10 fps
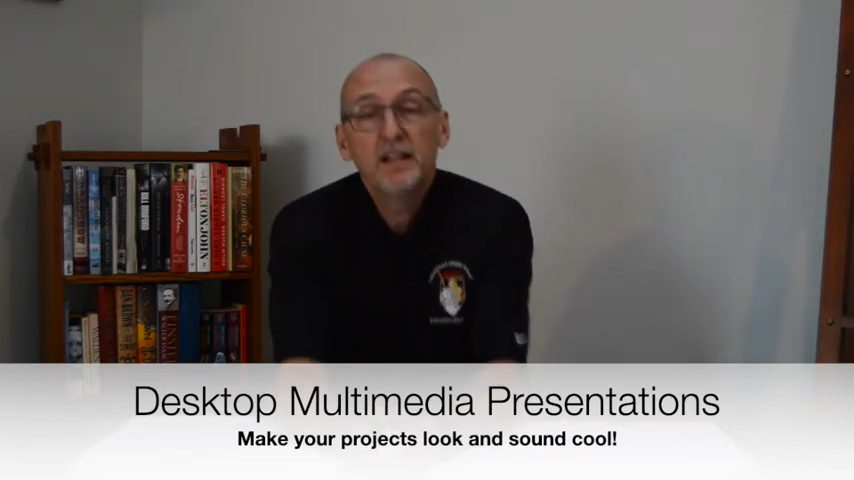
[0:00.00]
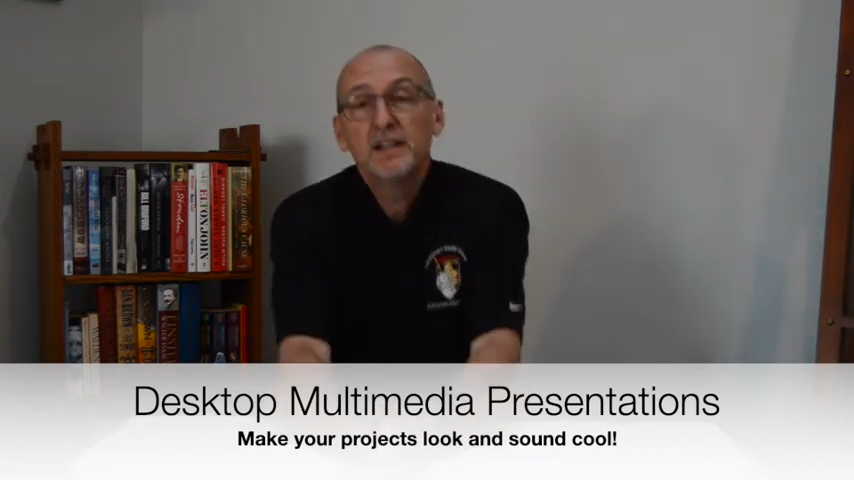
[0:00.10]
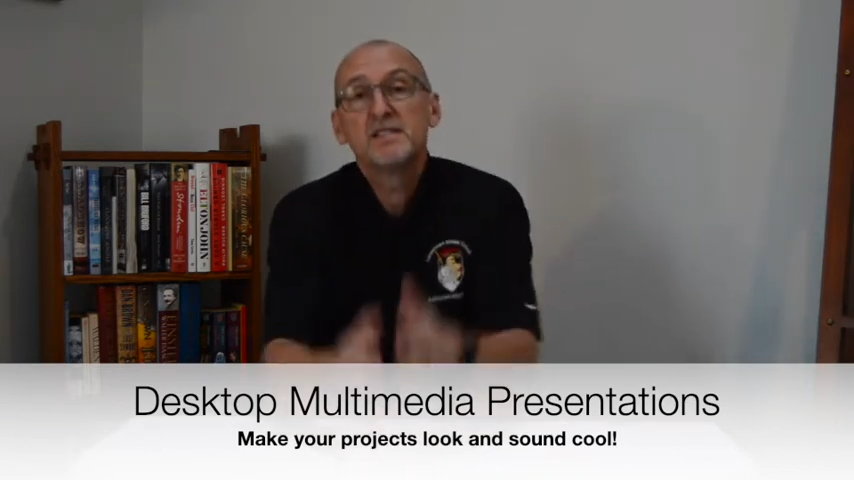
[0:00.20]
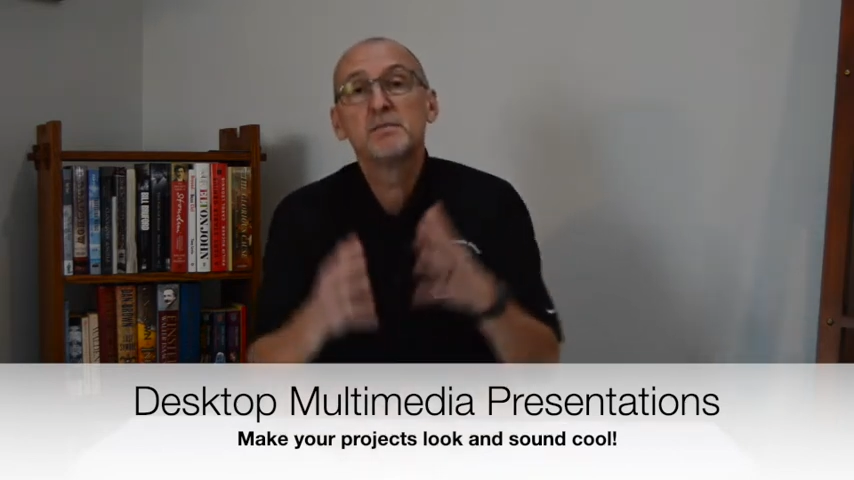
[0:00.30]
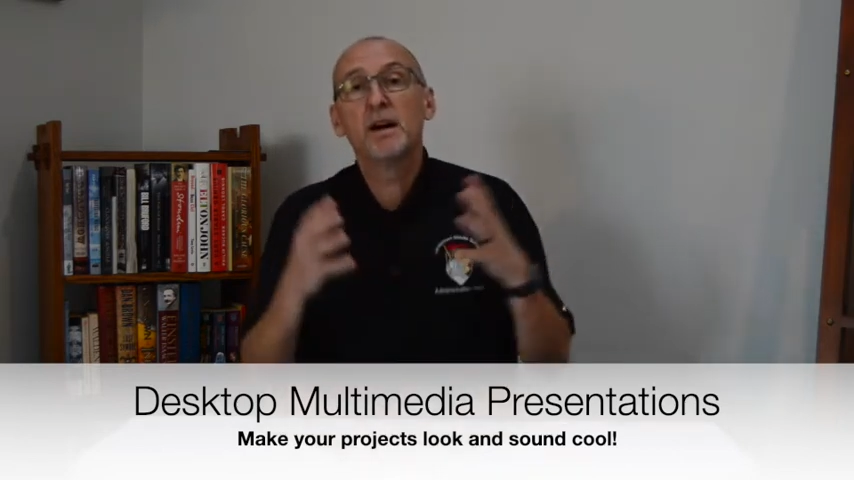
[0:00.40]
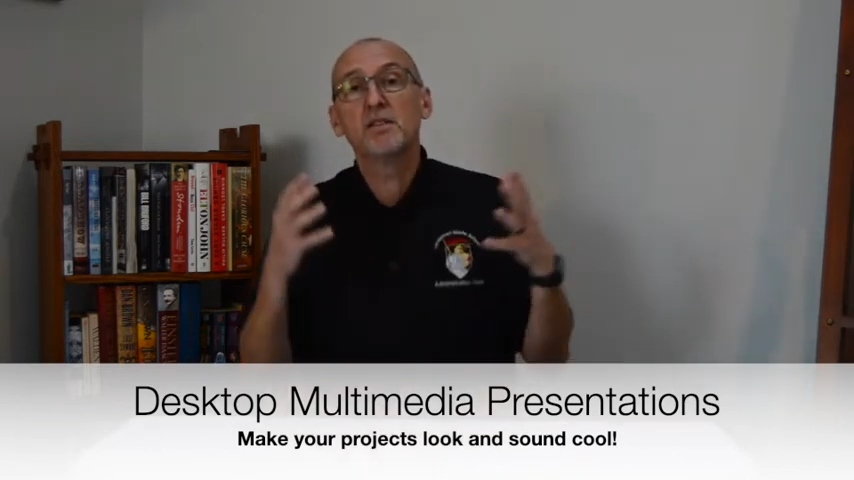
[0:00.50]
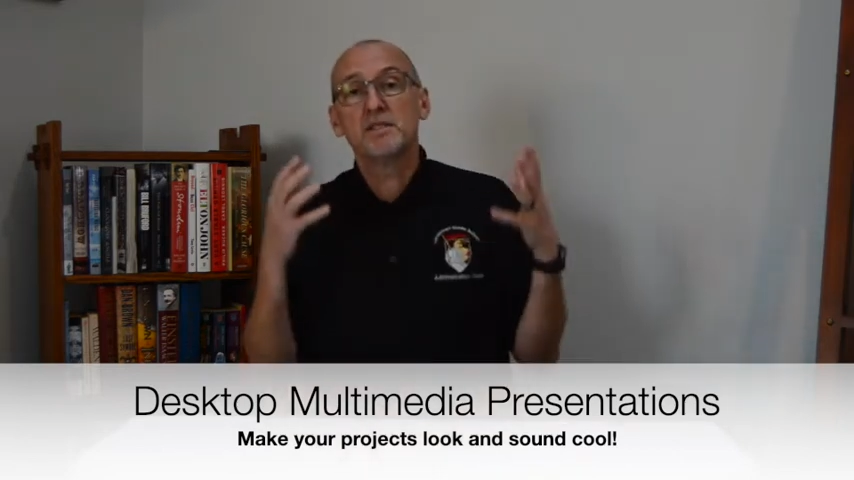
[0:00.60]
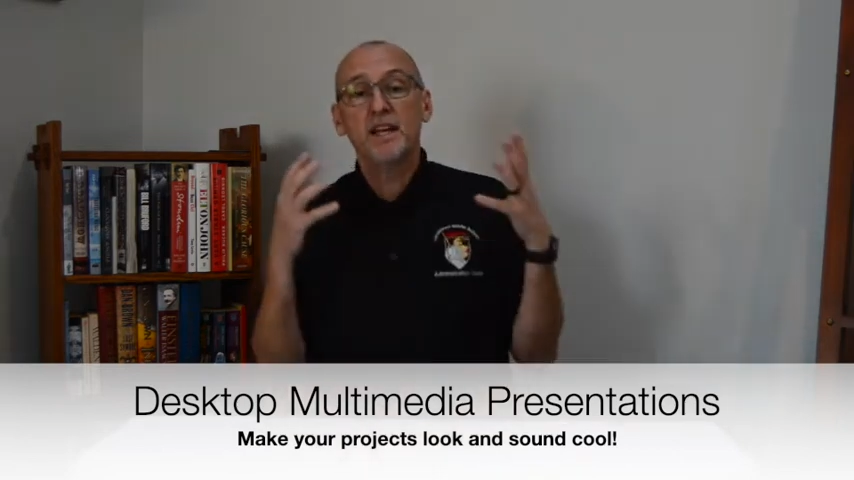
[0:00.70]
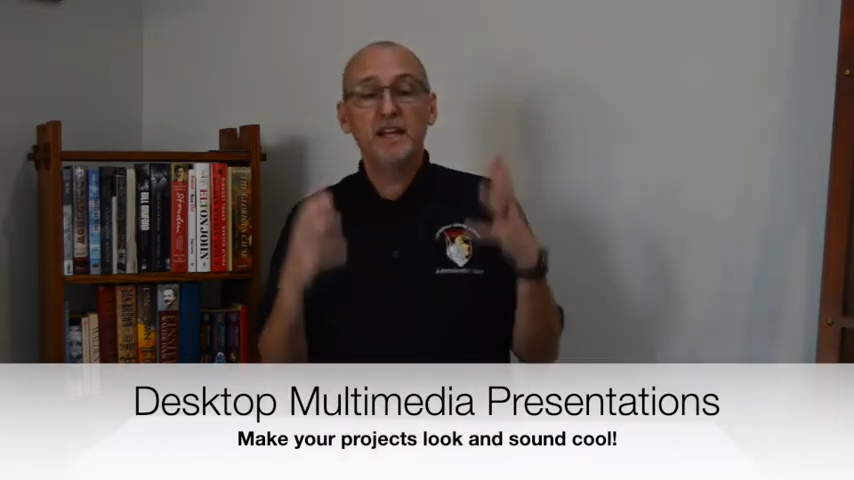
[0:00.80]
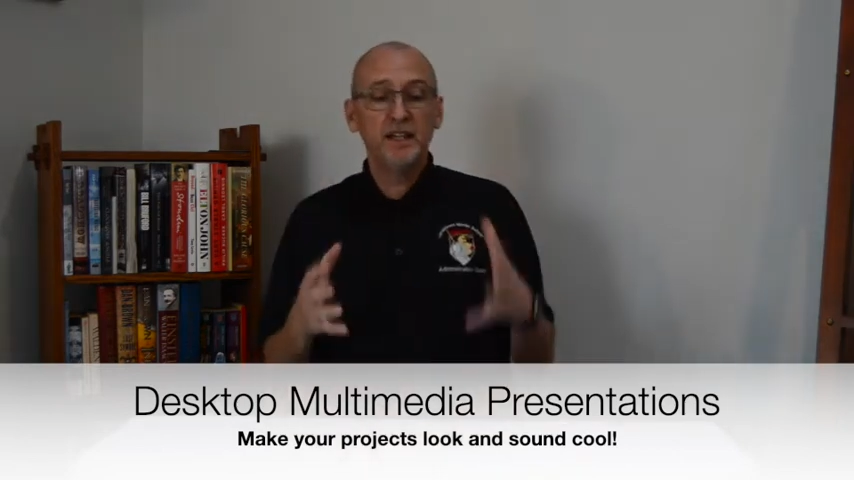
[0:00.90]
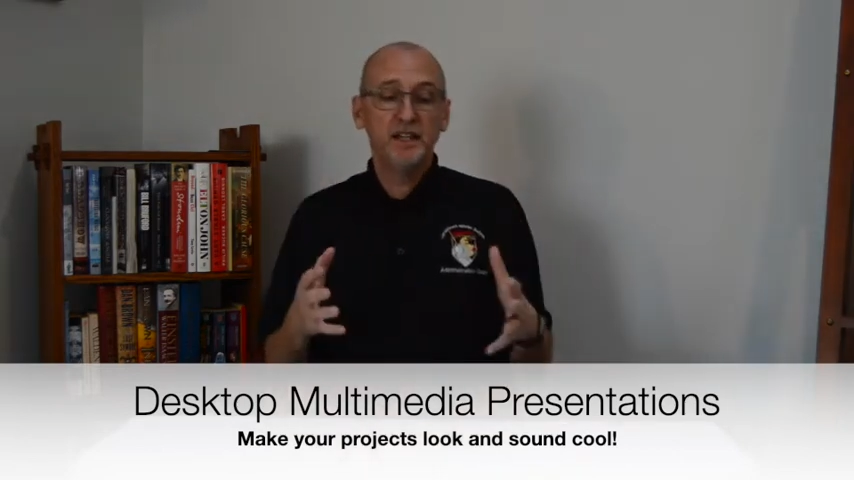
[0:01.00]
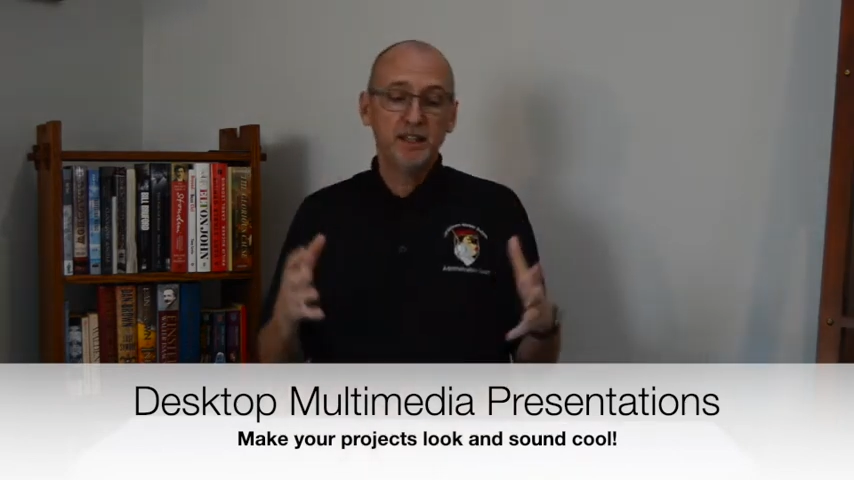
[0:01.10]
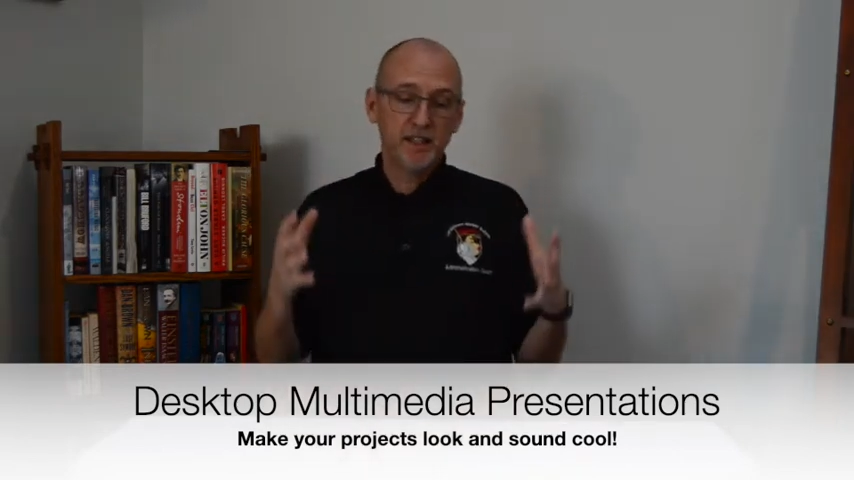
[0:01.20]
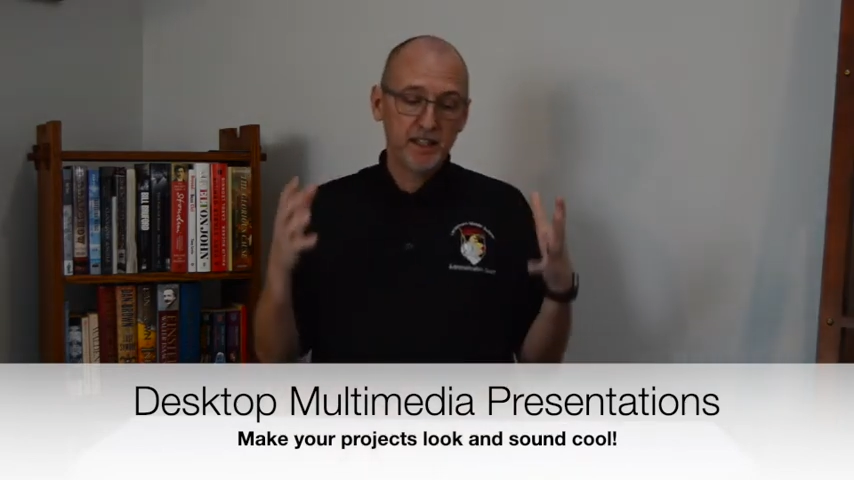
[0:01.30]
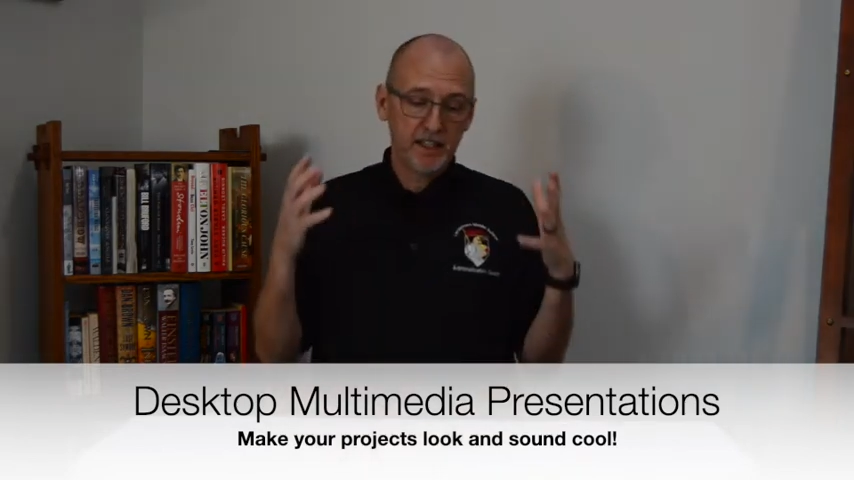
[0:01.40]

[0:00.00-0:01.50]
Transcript: It's about taking